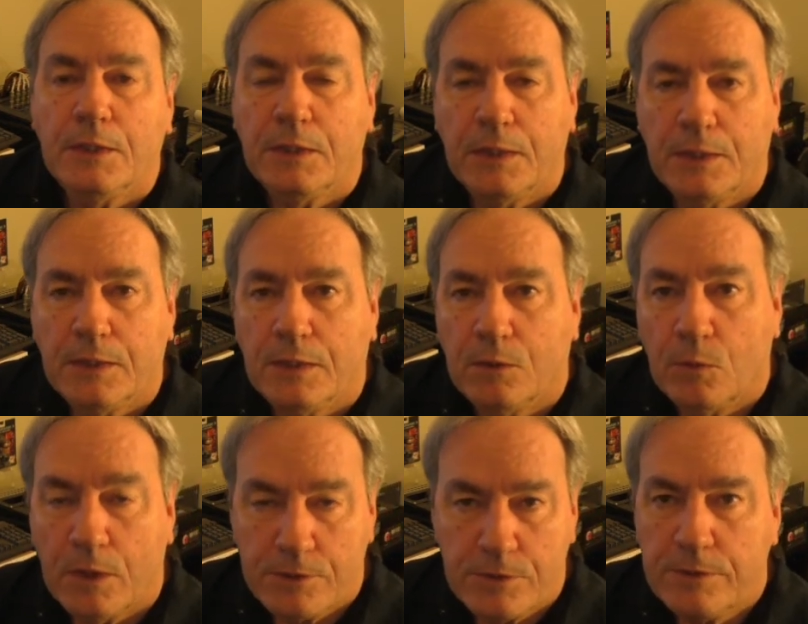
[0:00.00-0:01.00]

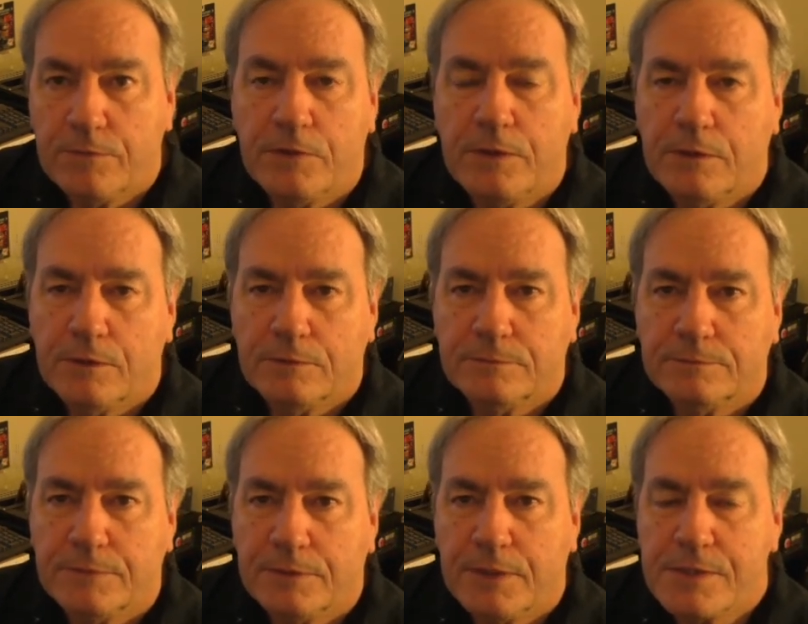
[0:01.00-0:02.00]
watching the video,
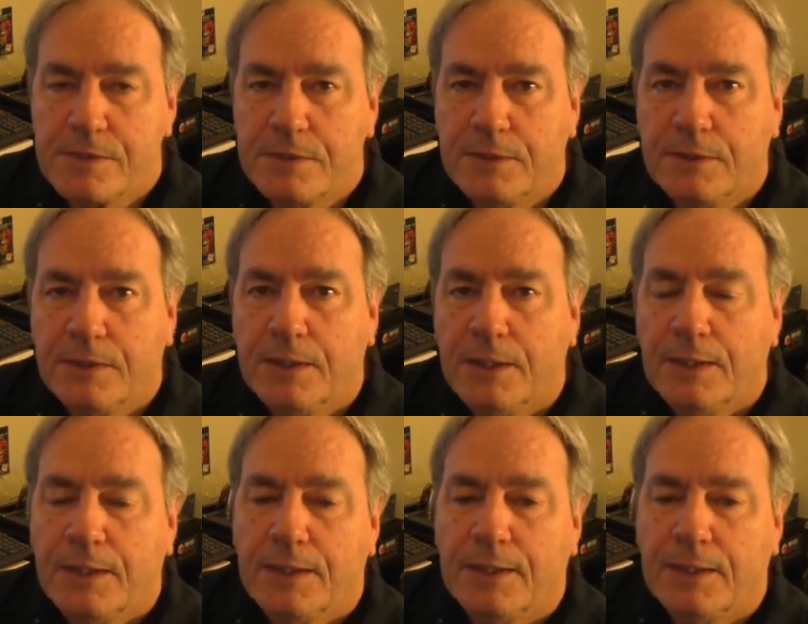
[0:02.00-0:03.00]
listening.
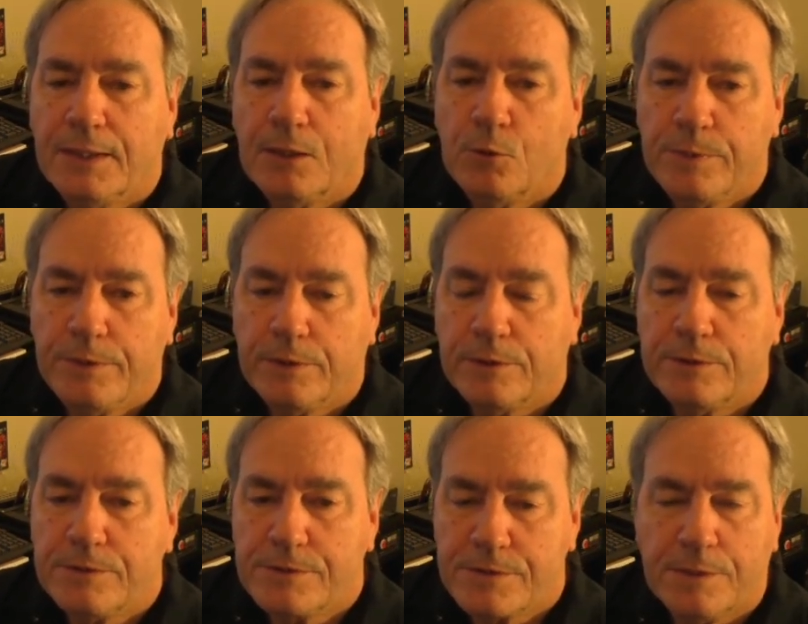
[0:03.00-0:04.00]
Hope you
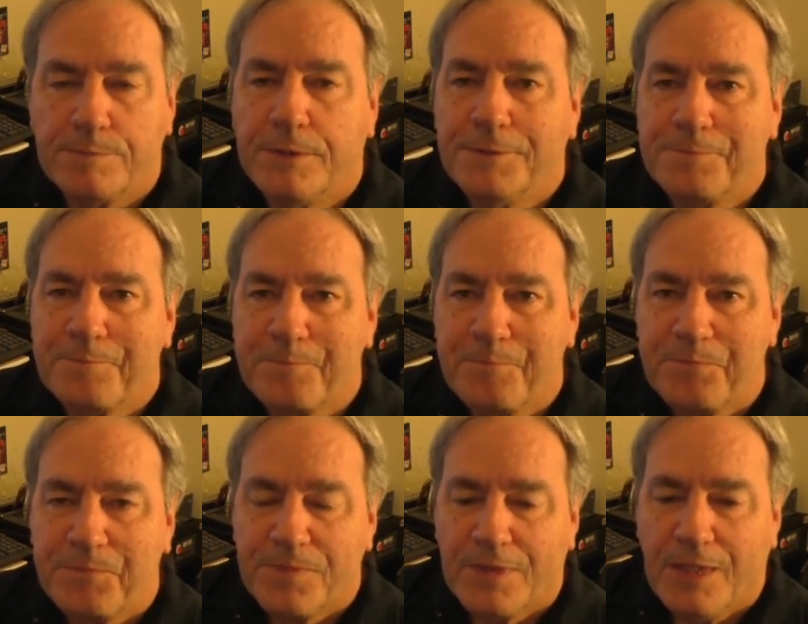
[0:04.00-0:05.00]
learned something.
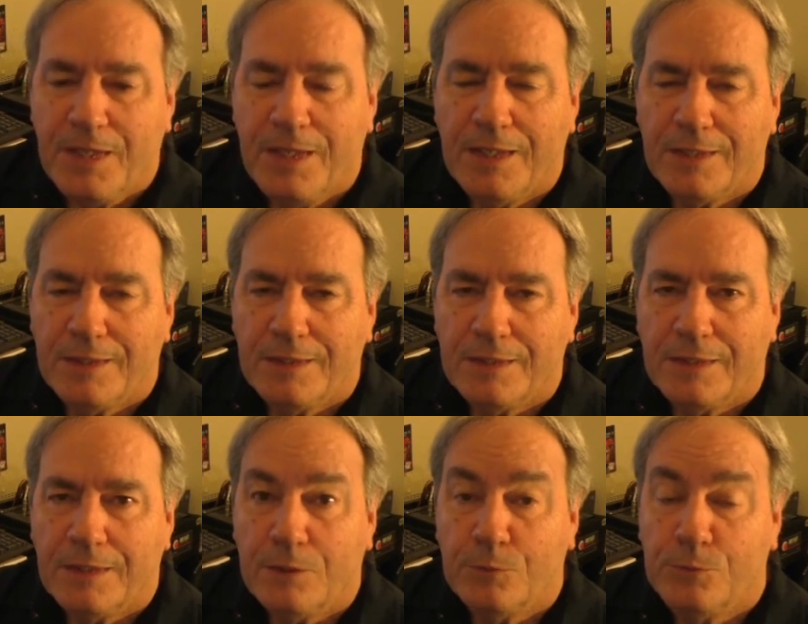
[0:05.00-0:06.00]
And
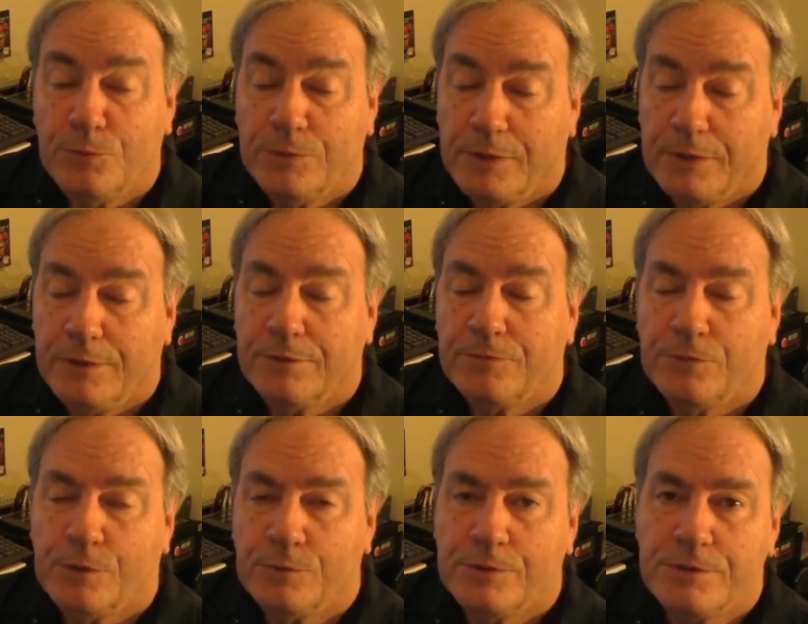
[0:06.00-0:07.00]
I really look
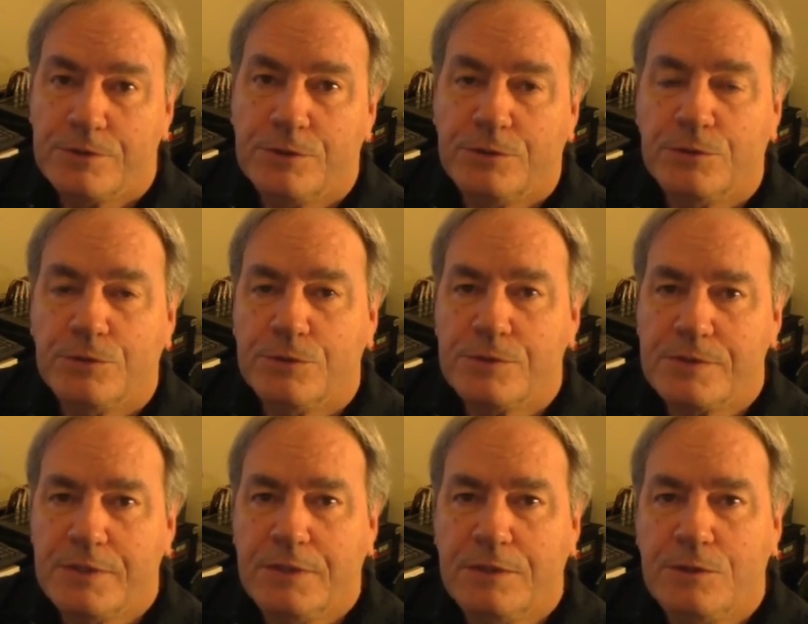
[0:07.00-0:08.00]
forward to
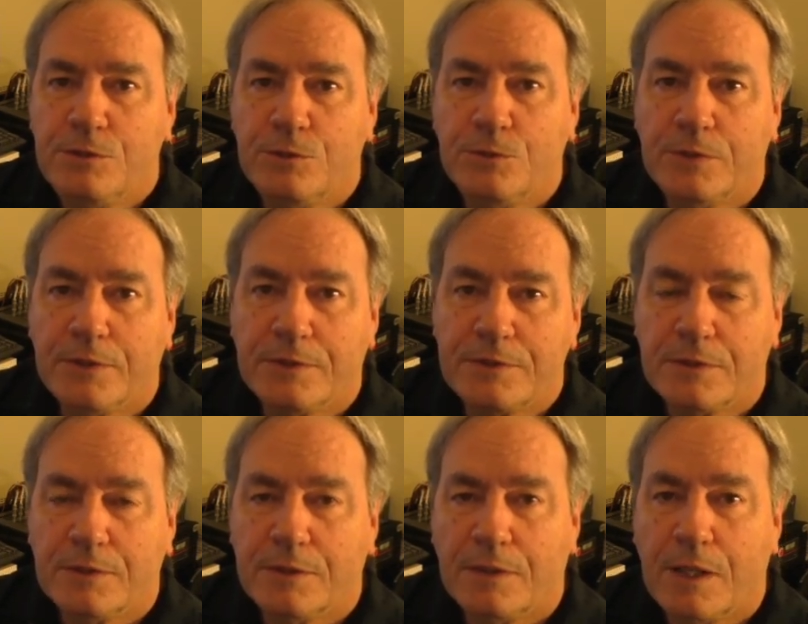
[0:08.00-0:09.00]
seeing you at
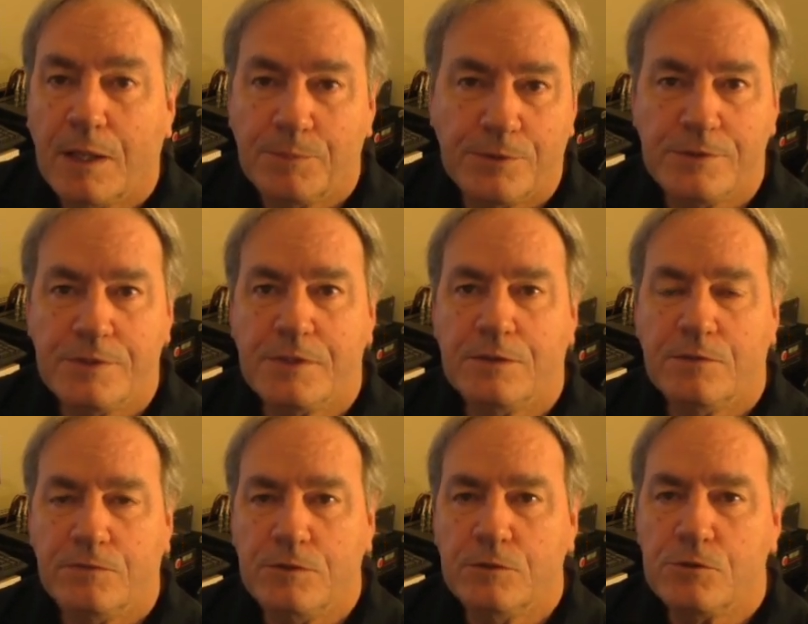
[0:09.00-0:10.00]
operas in the
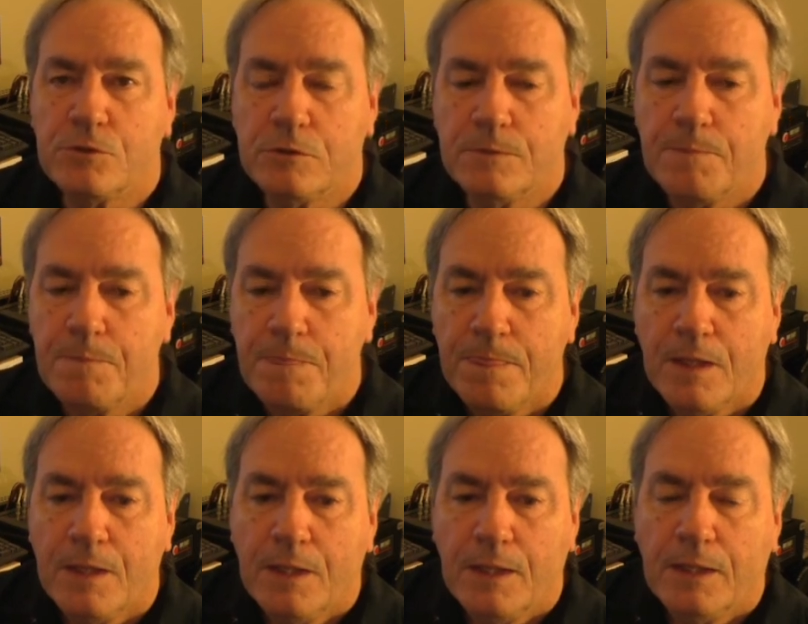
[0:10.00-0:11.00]
future.
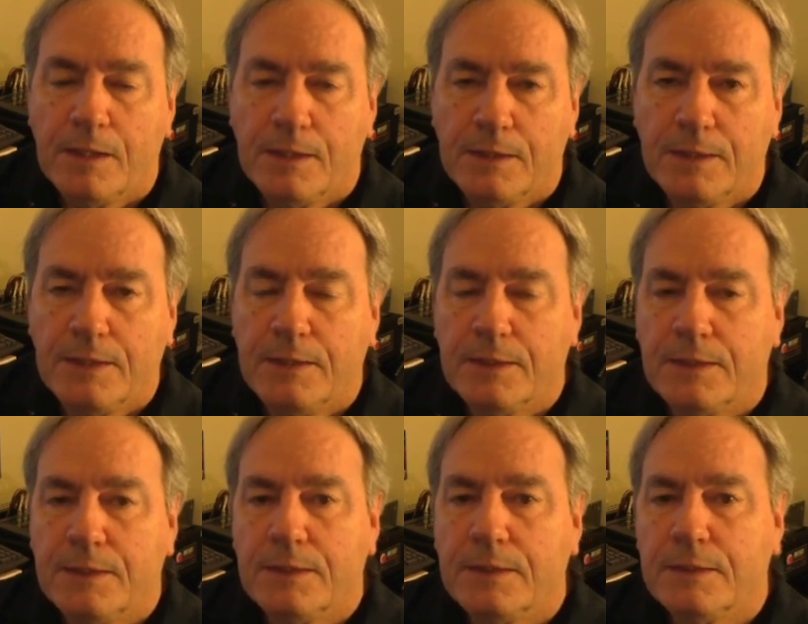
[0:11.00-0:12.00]

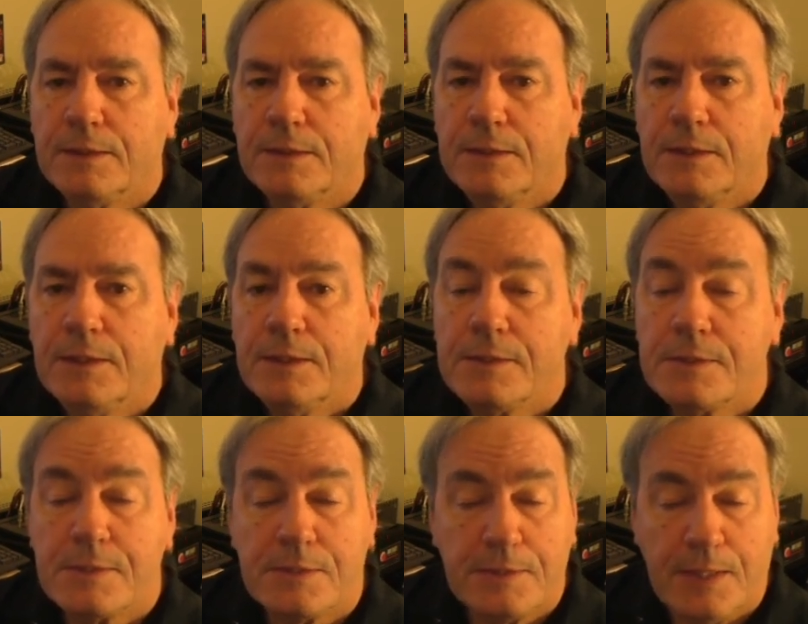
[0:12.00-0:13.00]
And
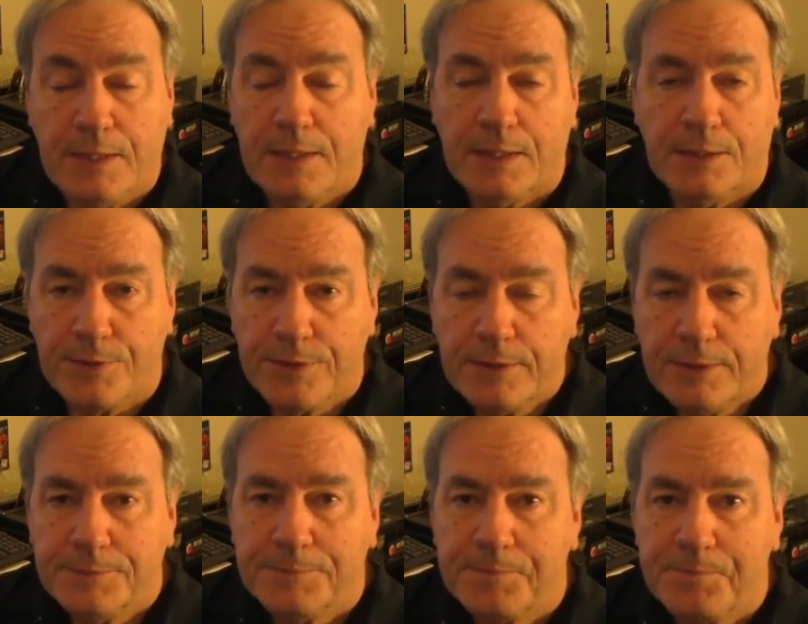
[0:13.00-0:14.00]
stay
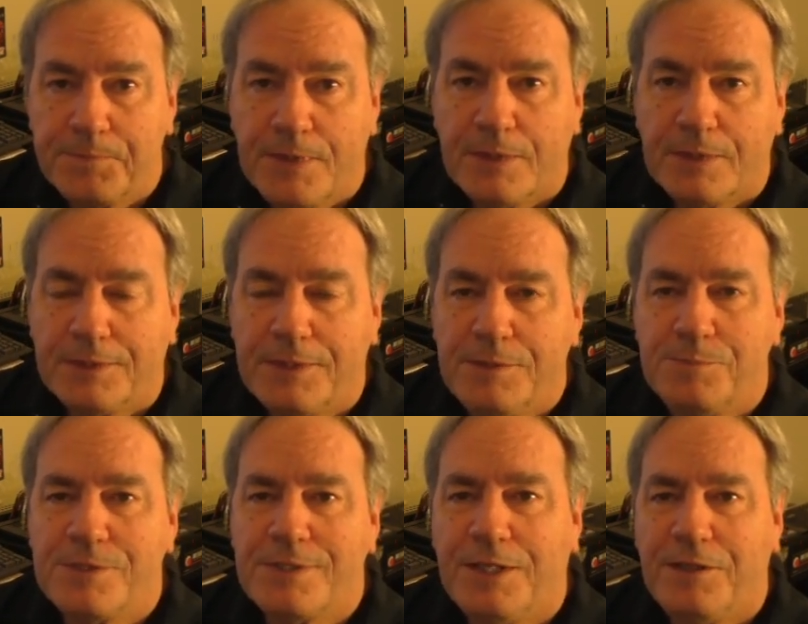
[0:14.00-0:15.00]
healthy, keep
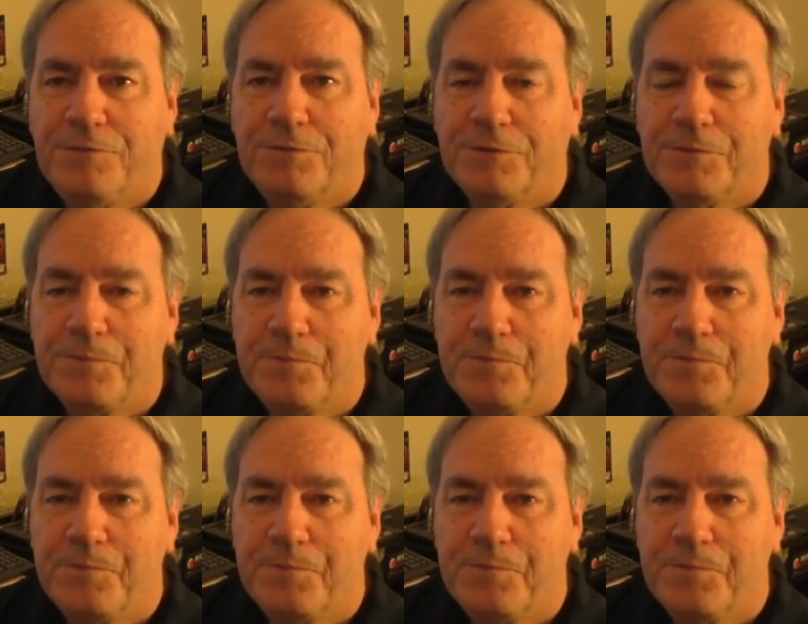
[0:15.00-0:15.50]
safe,